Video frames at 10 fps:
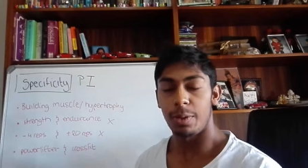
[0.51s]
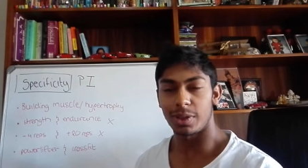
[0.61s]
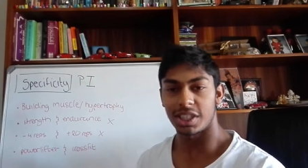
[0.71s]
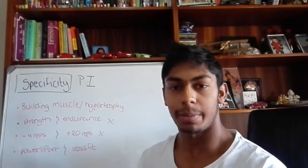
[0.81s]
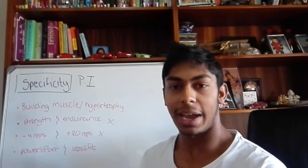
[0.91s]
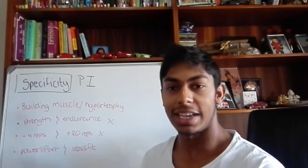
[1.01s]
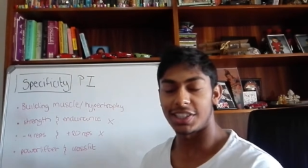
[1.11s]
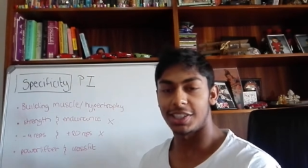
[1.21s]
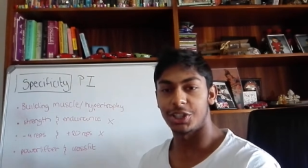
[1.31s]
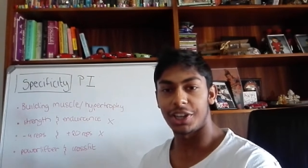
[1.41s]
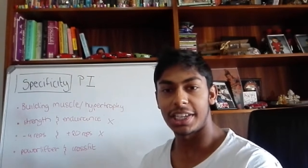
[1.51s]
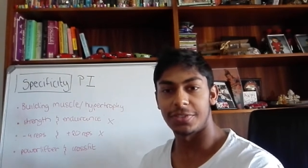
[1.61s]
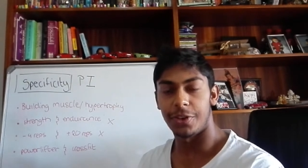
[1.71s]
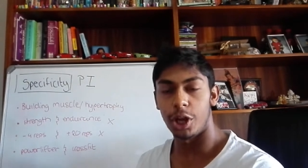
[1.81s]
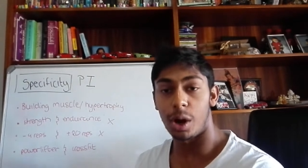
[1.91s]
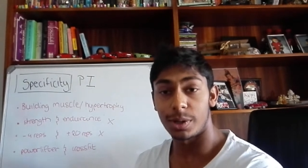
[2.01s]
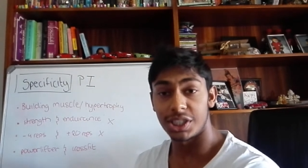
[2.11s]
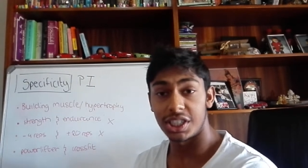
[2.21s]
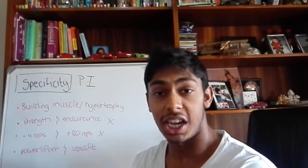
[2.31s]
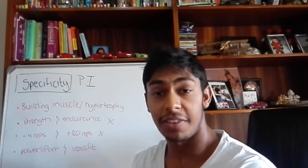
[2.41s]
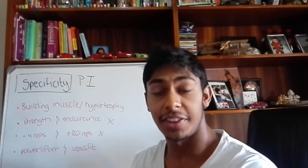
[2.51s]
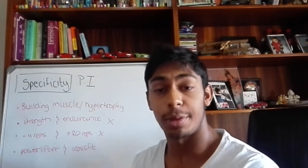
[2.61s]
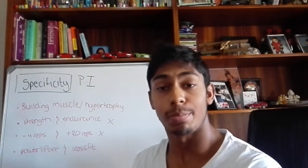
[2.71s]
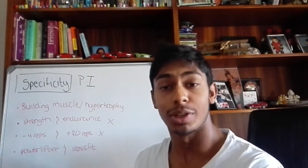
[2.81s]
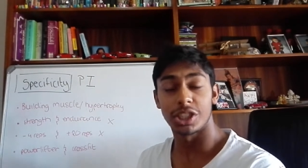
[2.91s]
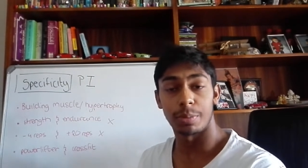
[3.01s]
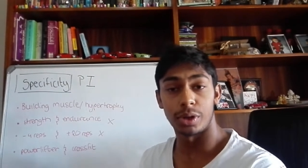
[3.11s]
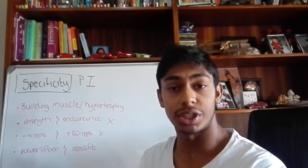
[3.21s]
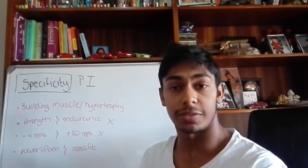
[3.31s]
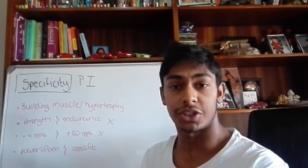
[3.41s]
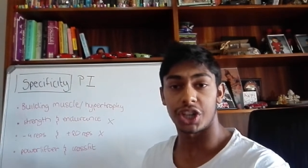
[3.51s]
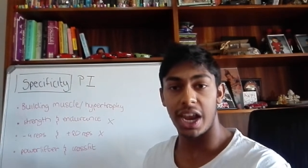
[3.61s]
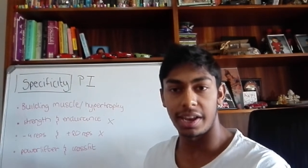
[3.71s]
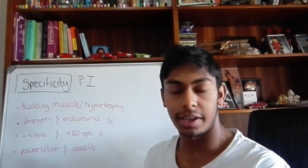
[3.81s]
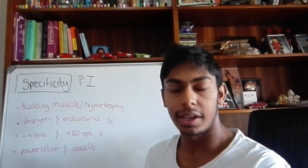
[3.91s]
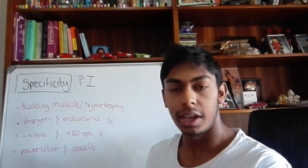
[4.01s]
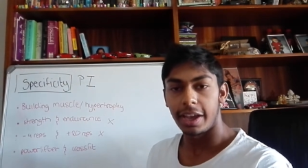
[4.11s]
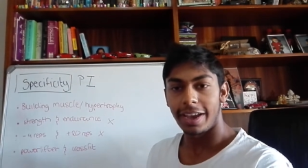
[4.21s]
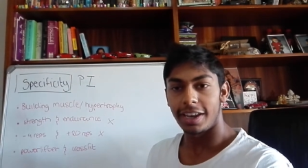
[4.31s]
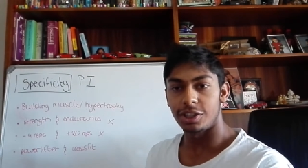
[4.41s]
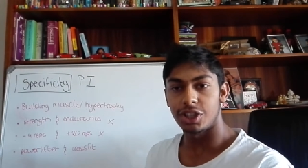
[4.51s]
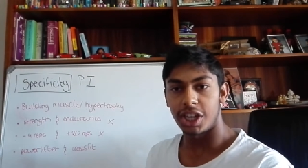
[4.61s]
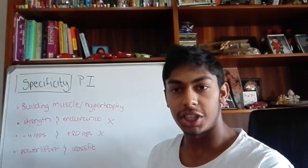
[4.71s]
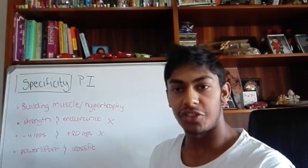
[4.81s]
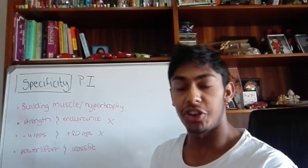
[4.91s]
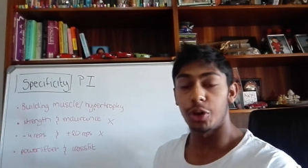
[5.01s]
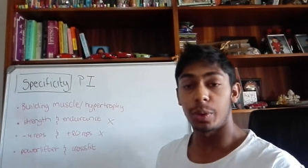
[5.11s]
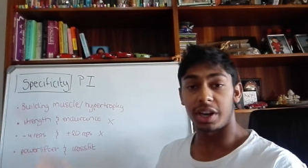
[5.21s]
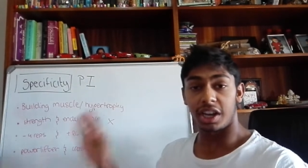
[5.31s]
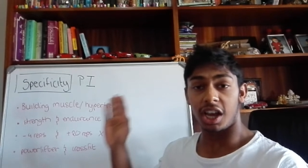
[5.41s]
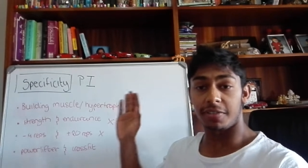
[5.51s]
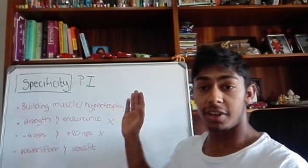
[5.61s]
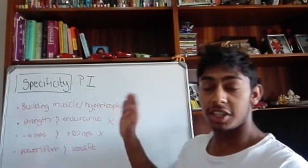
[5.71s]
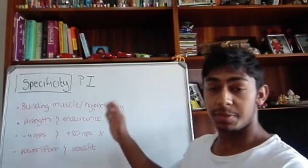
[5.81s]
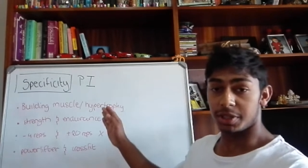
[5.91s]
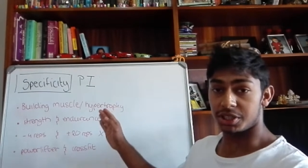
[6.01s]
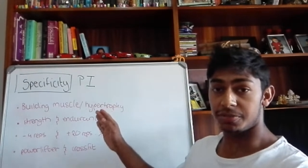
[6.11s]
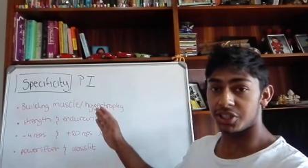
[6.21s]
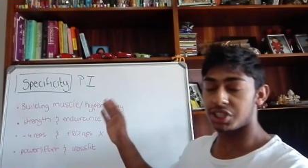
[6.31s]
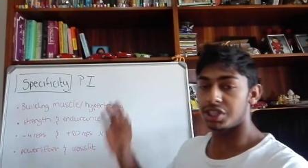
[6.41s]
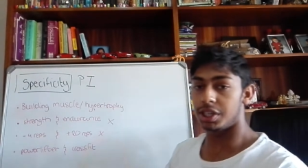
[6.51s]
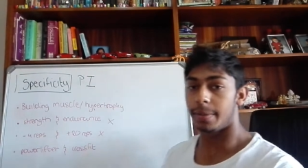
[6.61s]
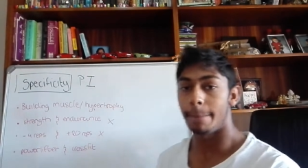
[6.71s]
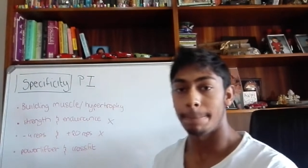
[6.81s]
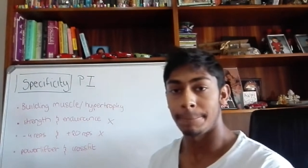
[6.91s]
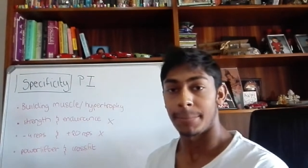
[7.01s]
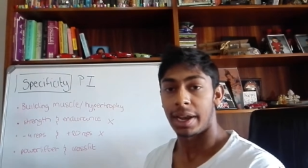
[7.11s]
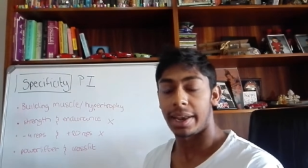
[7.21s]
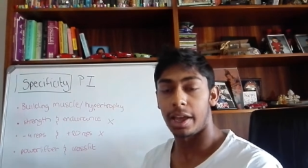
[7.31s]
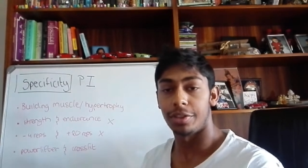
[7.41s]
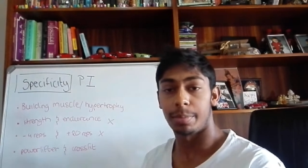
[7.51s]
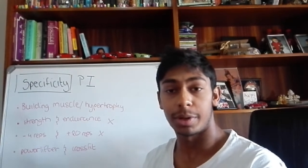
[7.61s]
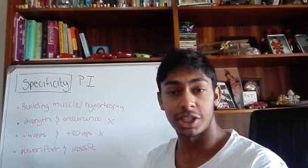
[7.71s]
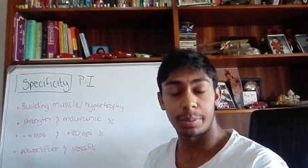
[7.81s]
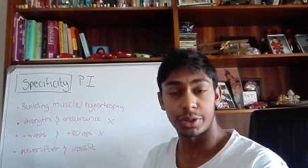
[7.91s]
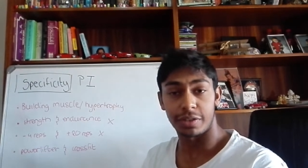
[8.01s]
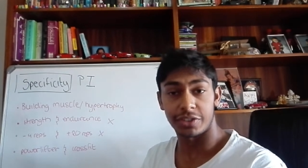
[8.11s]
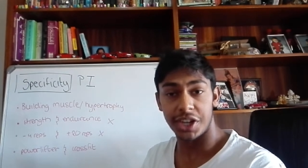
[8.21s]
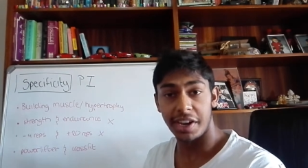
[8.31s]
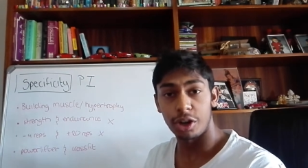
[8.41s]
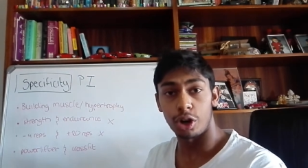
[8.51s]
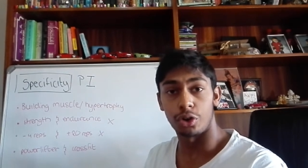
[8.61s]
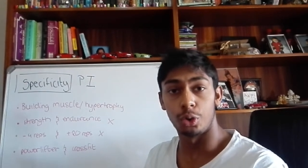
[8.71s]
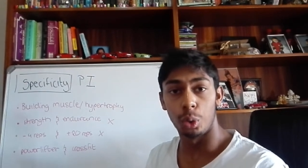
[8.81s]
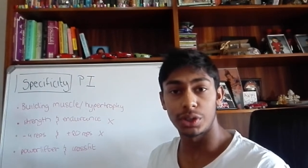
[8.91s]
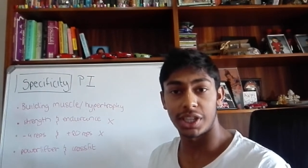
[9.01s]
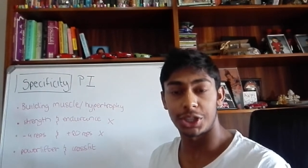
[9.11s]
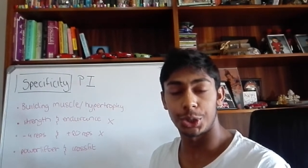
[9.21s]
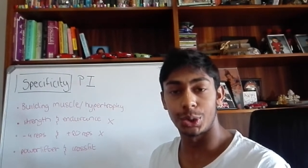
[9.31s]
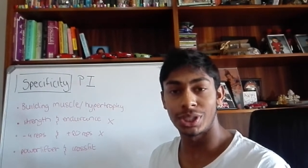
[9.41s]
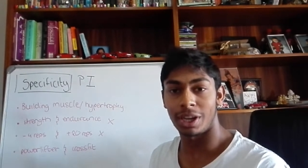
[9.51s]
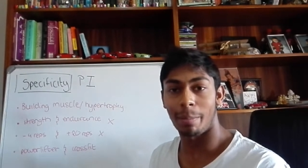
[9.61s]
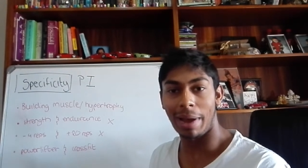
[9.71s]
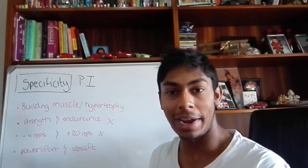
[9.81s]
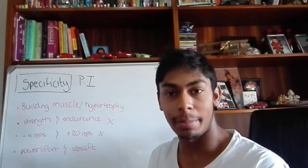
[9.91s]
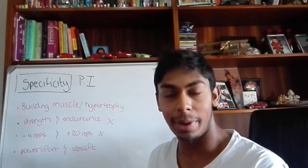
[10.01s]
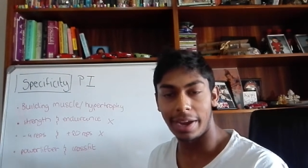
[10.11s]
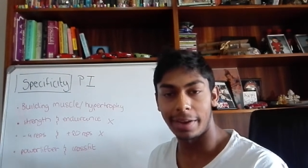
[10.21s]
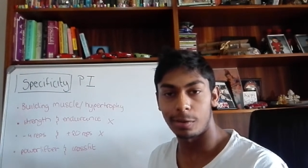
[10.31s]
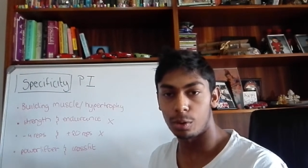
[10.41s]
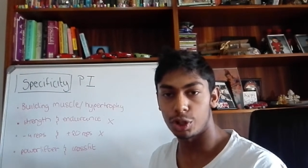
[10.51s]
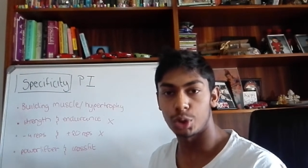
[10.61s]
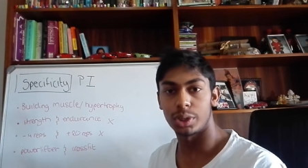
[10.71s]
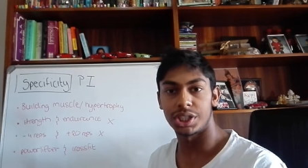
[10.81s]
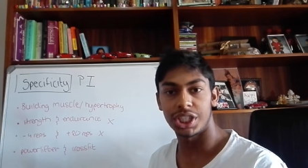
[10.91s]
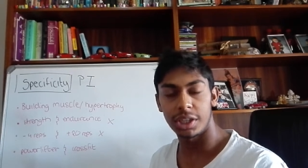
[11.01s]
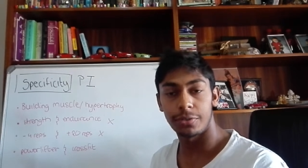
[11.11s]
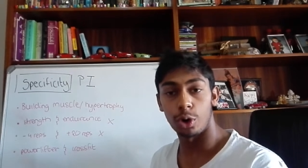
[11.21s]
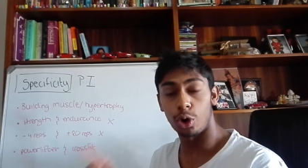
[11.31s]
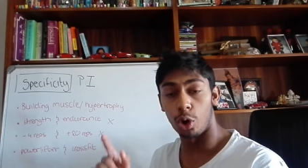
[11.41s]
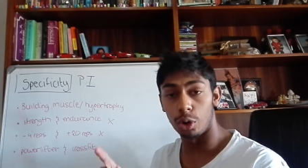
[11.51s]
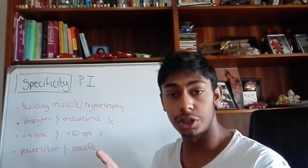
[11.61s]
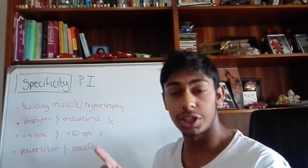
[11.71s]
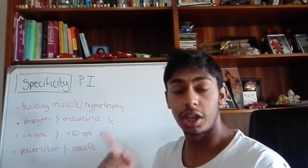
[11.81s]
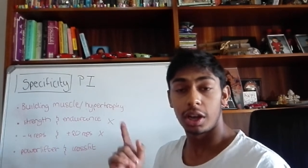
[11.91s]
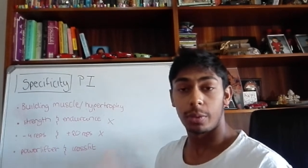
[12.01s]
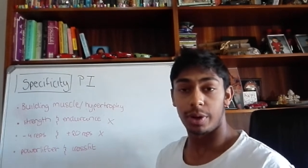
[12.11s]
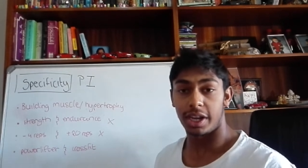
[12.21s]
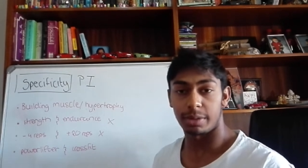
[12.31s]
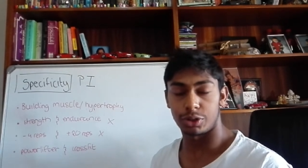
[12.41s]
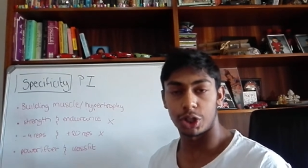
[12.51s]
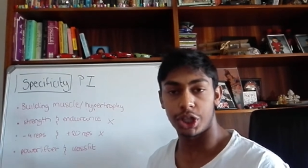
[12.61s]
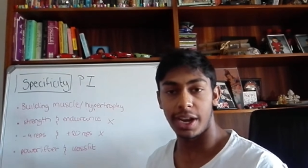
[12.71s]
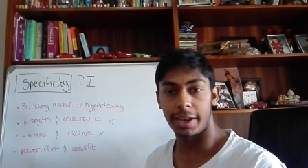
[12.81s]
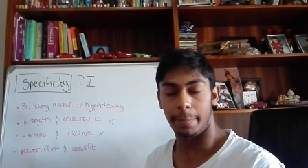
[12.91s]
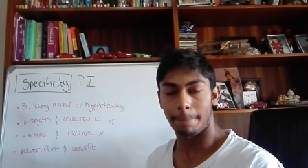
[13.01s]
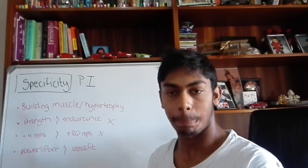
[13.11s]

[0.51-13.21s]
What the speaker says: What's up guys, in today's video I wanted to cover the principles of training, and in today's video we're going to cover specificity. Now the principles of training are rules that you need to abide by in order to achieve your goals when it comes to training,